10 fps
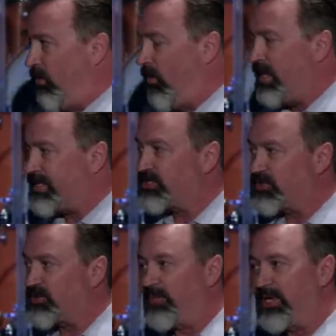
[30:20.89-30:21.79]
What
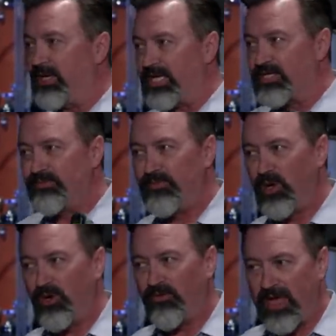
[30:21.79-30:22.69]
spirit is
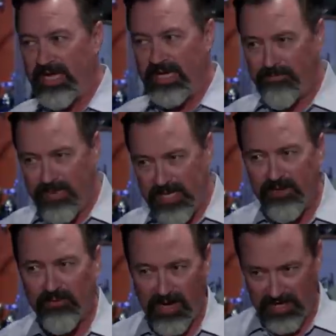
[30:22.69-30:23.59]
motivating
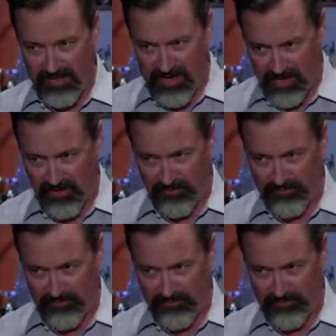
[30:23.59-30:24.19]
me right now?